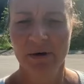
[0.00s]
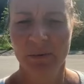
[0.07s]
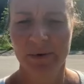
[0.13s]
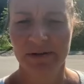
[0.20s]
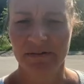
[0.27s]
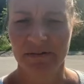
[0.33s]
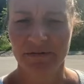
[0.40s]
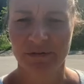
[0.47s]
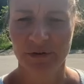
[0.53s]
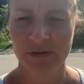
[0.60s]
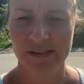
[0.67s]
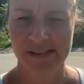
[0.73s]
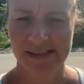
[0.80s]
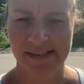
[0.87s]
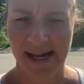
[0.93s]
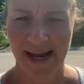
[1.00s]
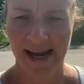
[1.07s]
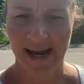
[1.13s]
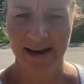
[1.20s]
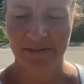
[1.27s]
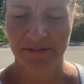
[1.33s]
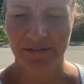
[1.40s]
We have a full
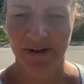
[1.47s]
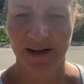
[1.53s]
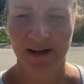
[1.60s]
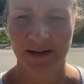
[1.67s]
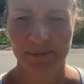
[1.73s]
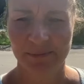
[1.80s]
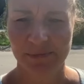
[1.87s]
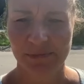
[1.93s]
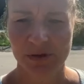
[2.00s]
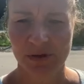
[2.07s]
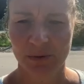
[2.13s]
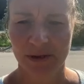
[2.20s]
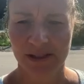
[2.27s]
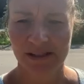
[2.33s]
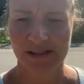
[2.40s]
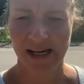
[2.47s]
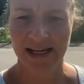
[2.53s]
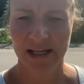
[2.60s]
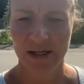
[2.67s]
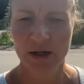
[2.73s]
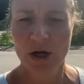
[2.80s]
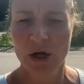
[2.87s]
staff, um, so we're
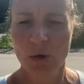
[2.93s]
excited.